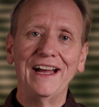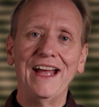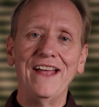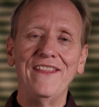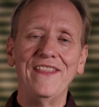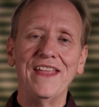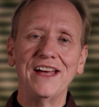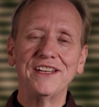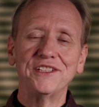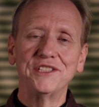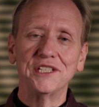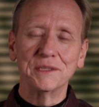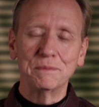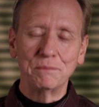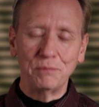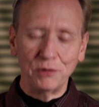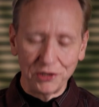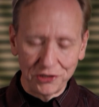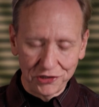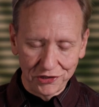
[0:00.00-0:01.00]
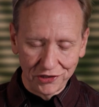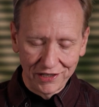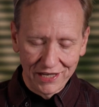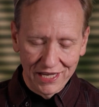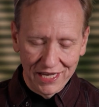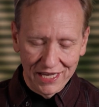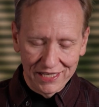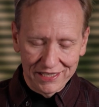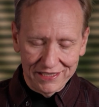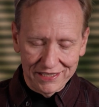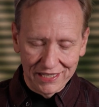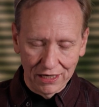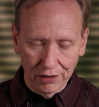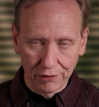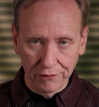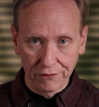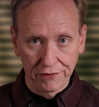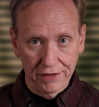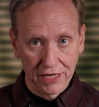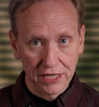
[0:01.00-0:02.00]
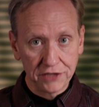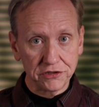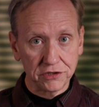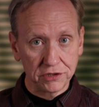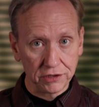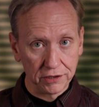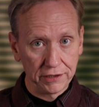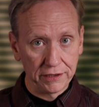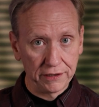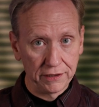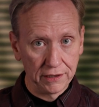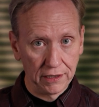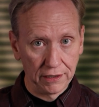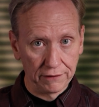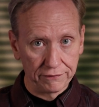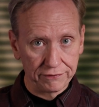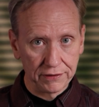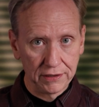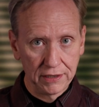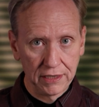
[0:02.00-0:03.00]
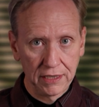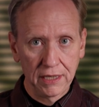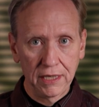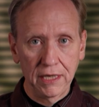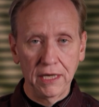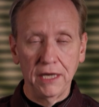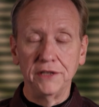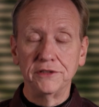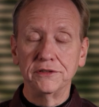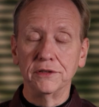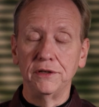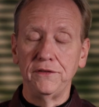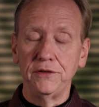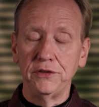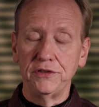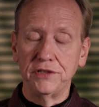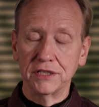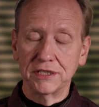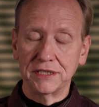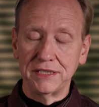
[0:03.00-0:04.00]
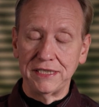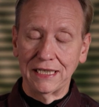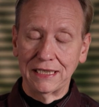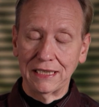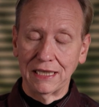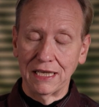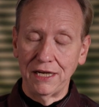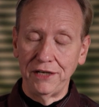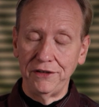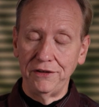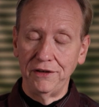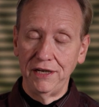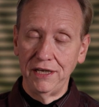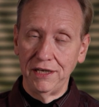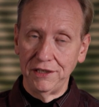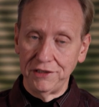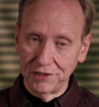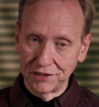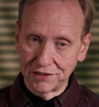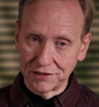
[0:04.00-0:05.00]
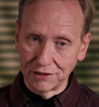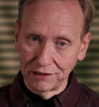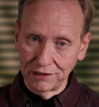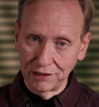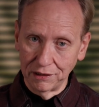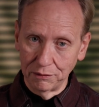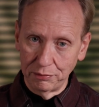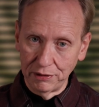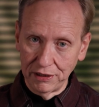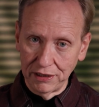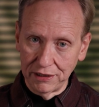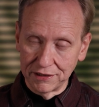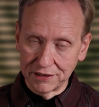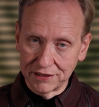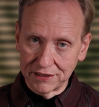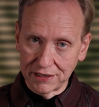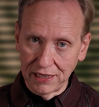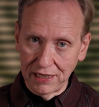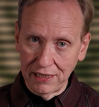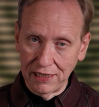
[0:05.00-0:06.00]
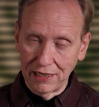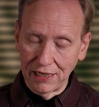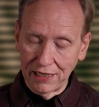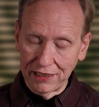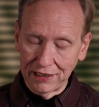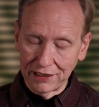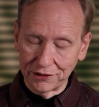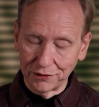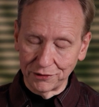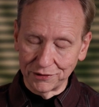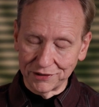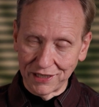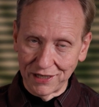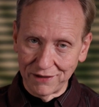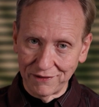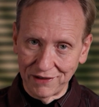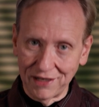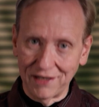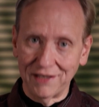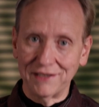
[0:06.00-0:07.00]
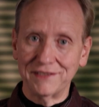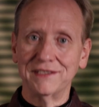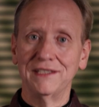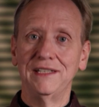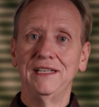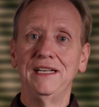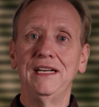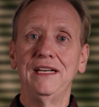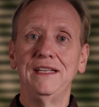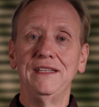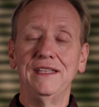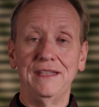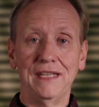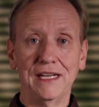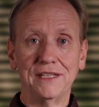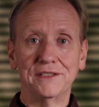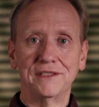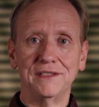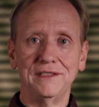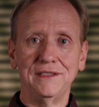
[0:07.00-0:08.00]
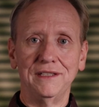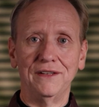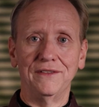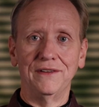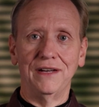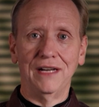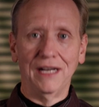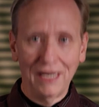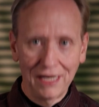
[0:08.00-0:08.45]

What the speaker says: and that just puts your head down. That's good enough. And so if you just decline your head just a little bit and say, arigatou gozaimasu, then that's good enough.